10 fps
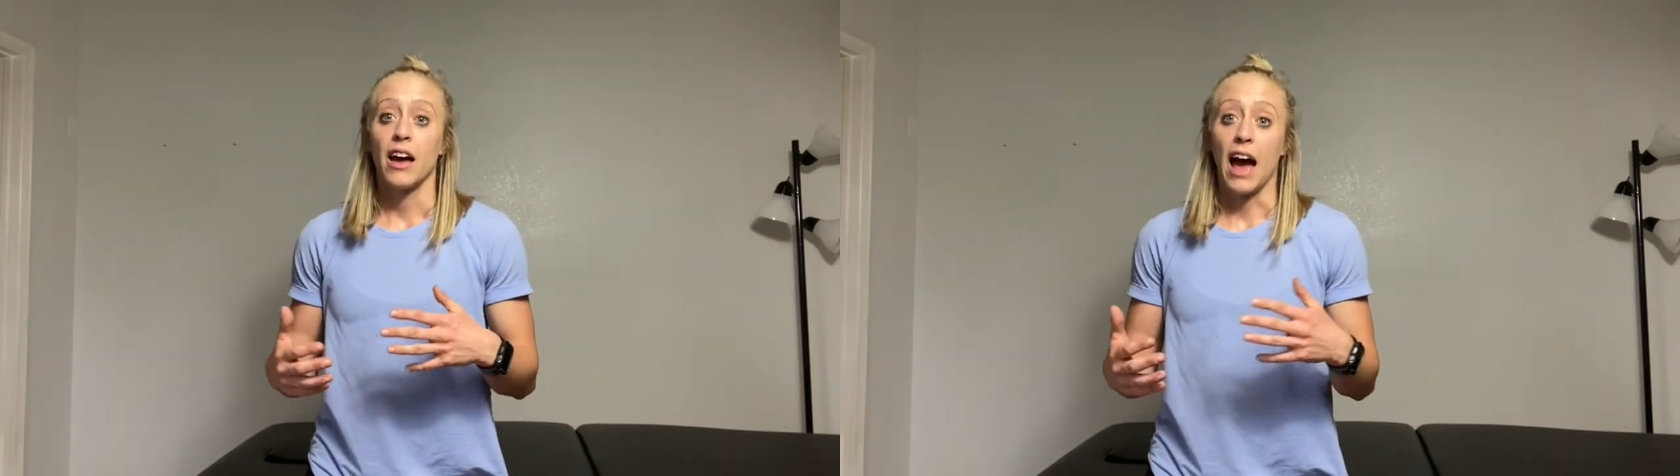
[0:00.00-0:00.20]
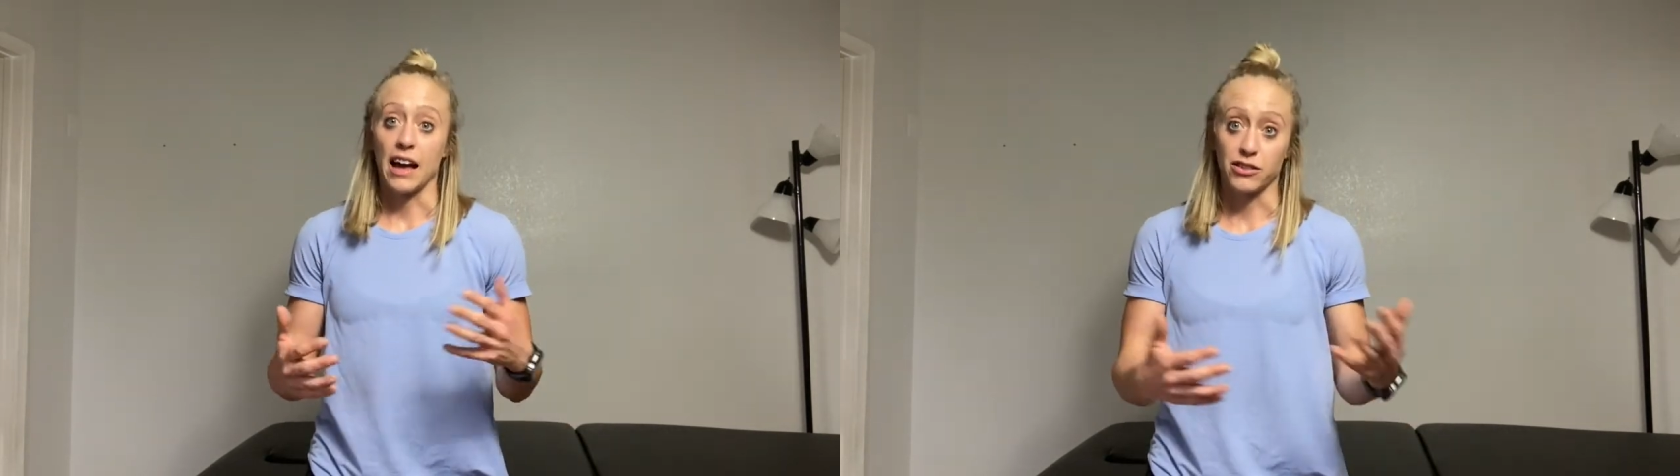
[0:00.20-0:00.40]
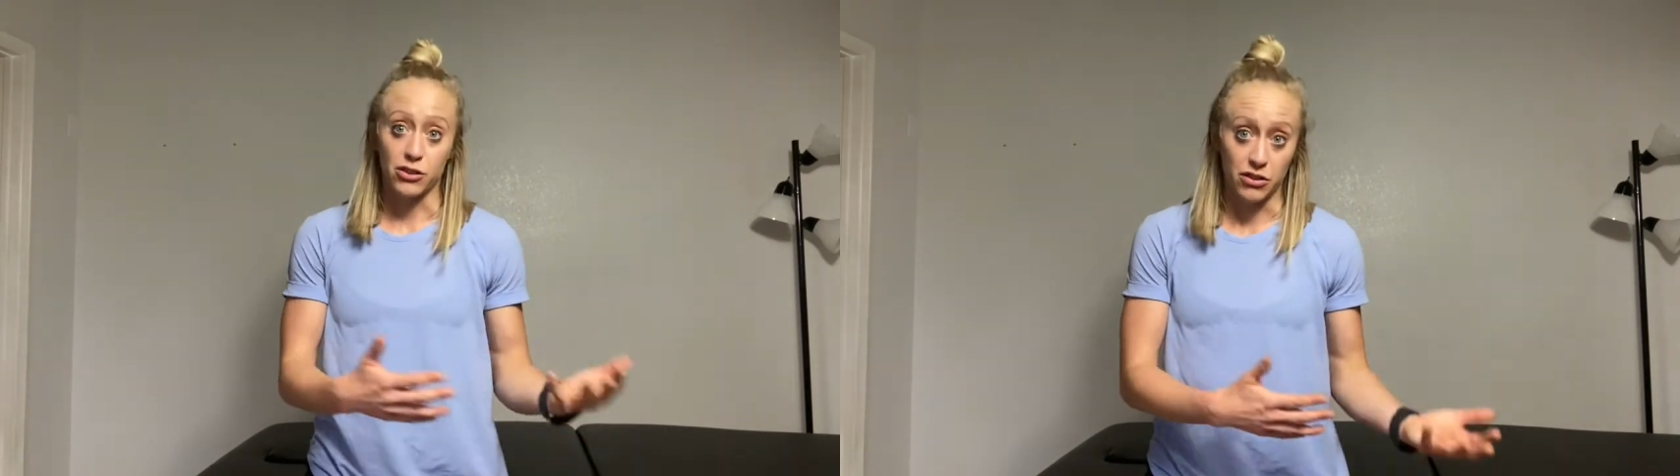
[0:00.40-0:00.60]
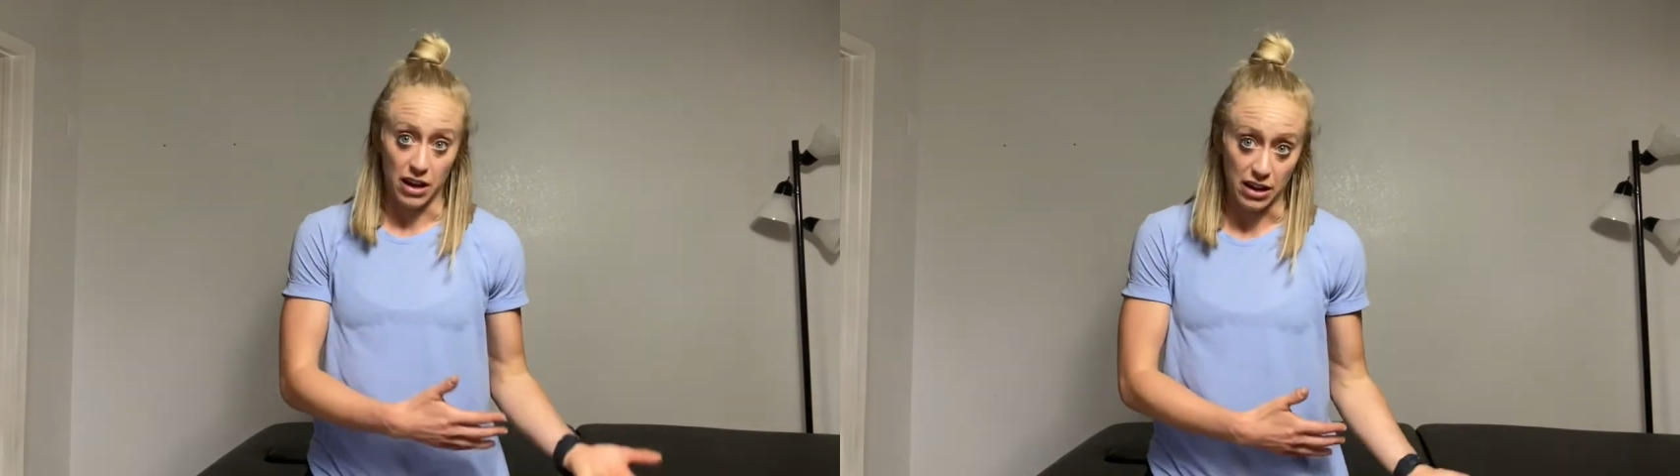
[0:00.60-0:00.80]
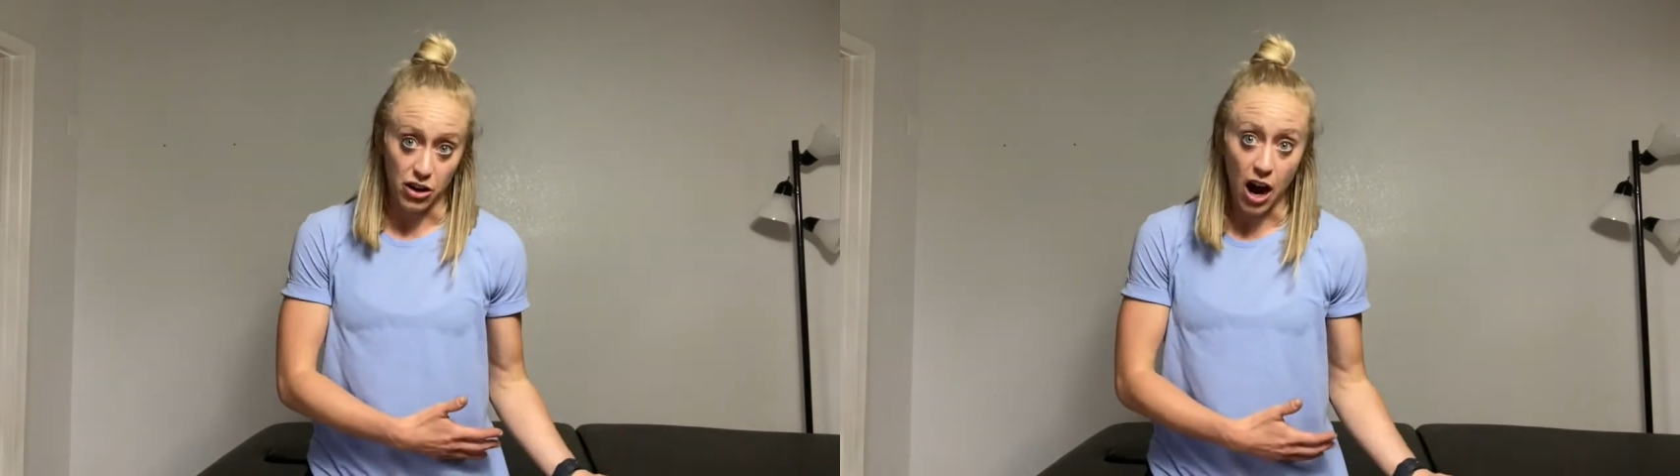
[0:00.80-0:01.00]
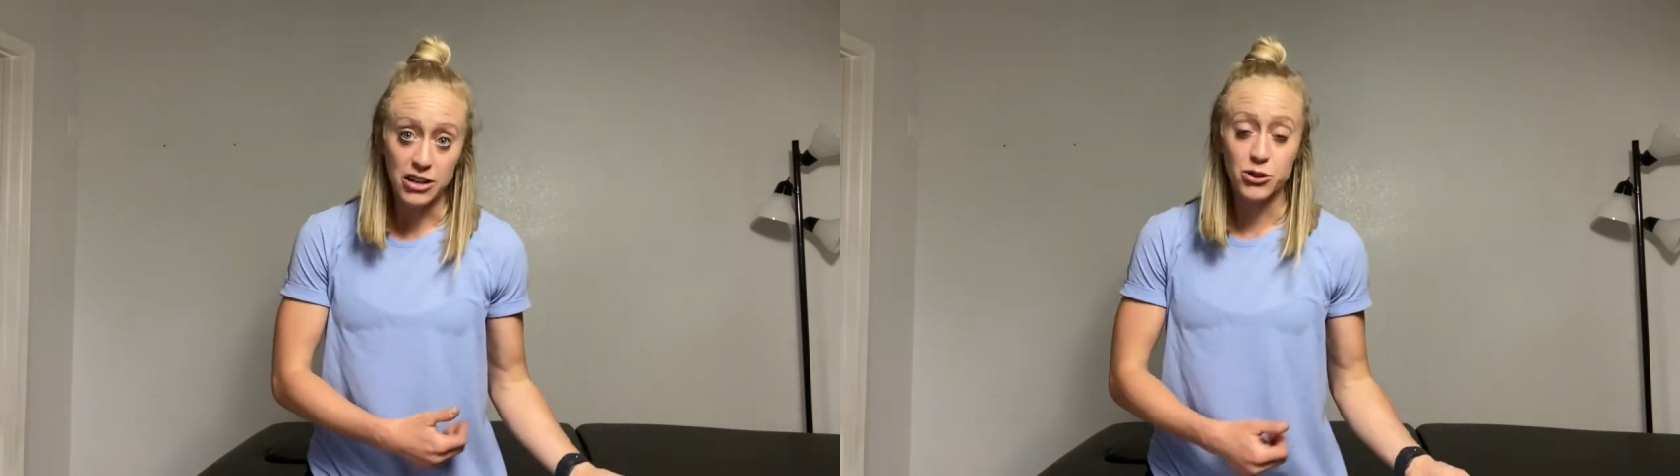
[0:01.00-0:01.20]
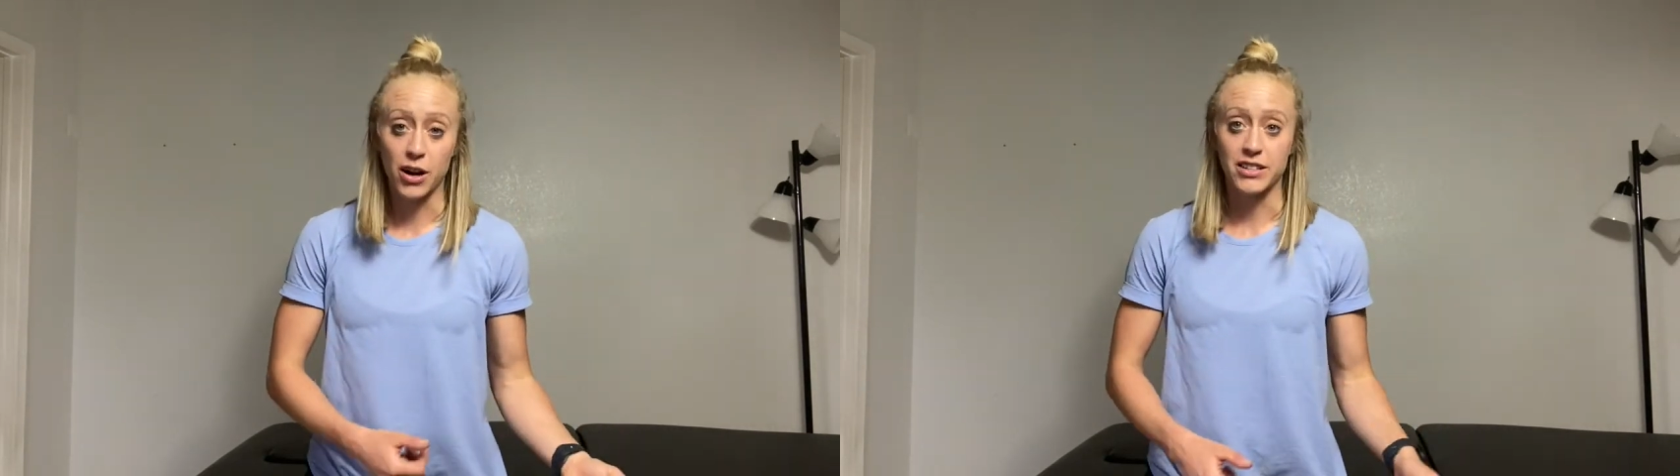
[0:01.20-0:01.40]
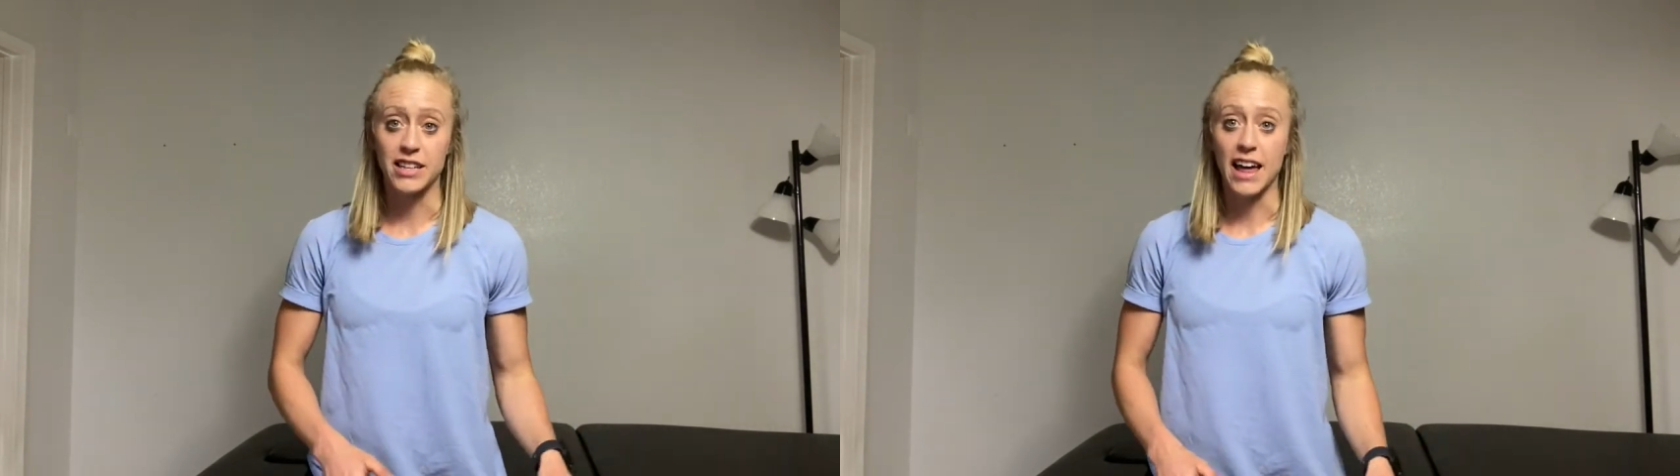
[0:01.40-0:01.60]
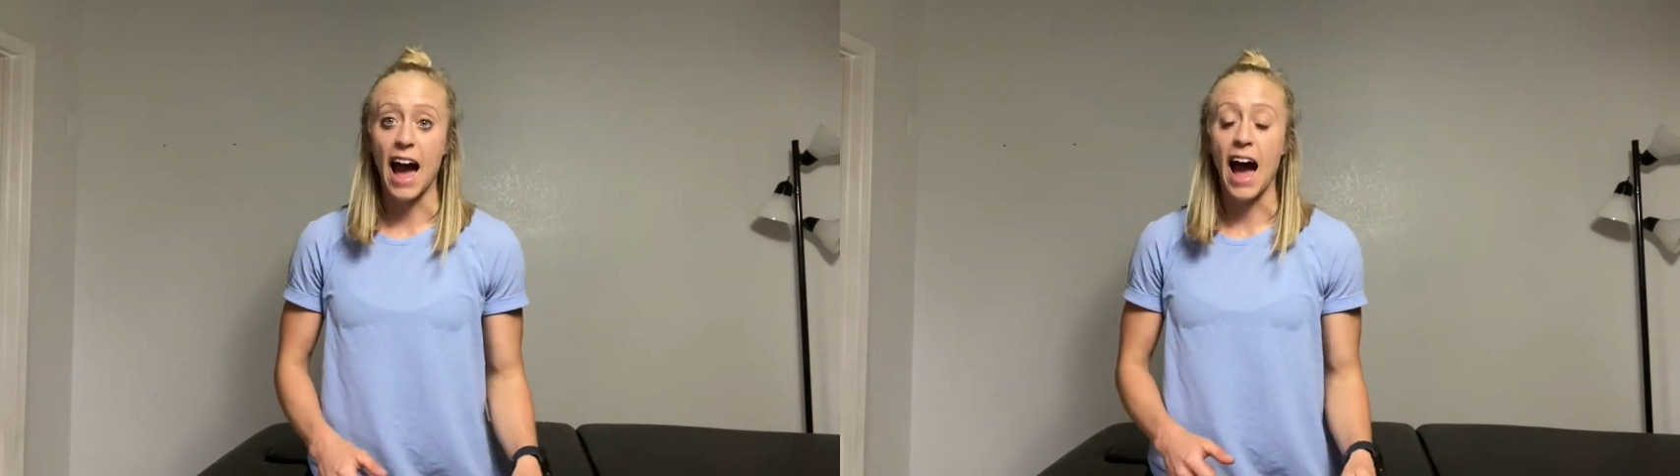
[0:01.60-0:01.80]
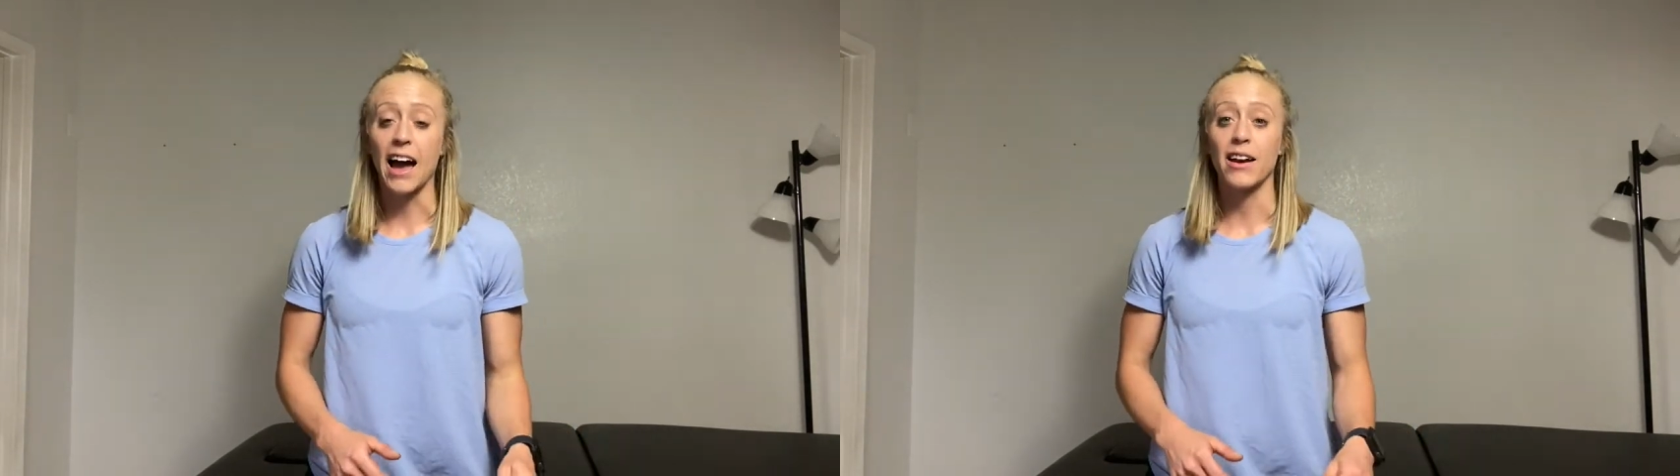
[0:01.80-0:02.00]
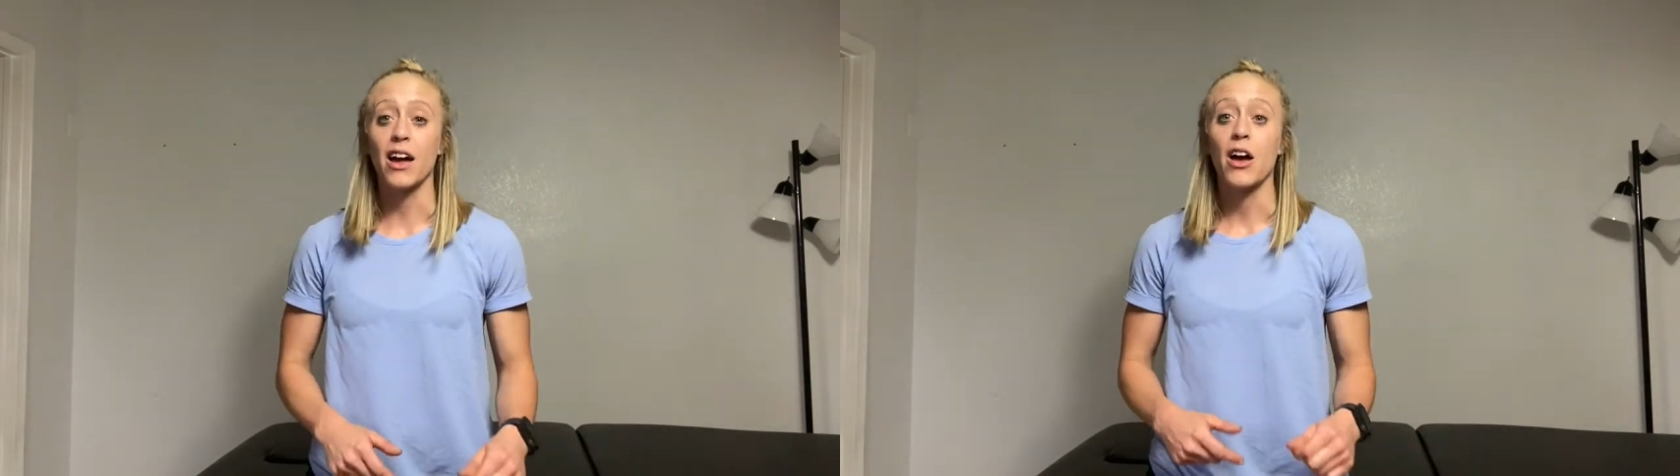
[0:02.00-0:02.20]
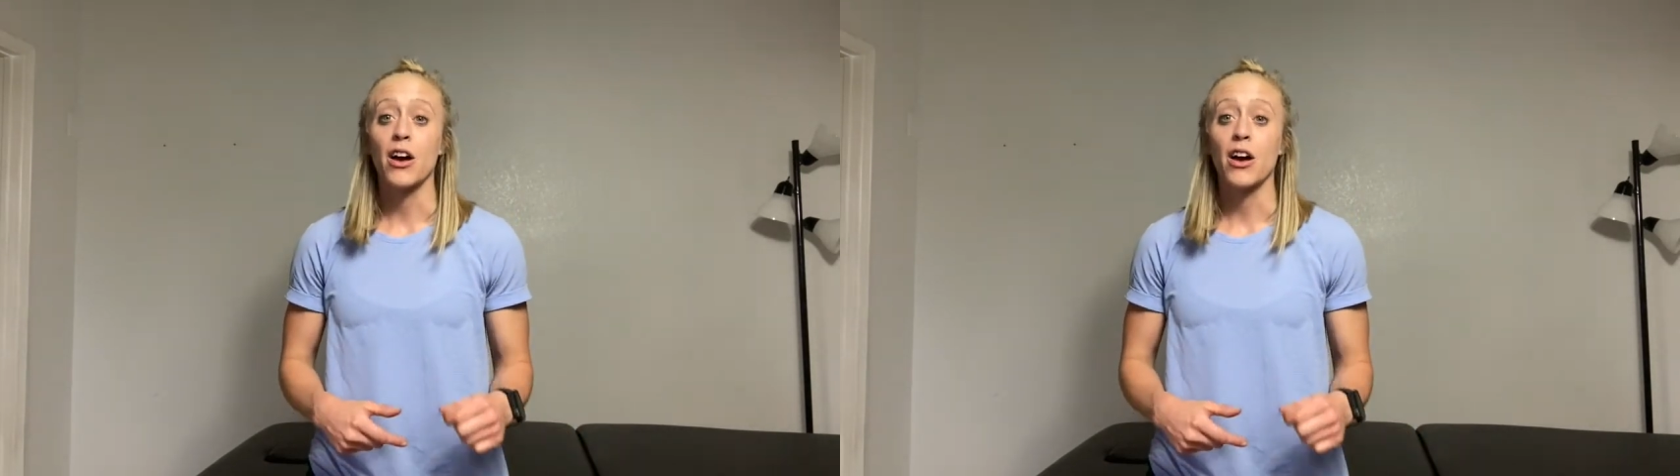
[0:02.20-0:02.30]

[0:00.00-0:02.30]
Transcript: As in contrary to that,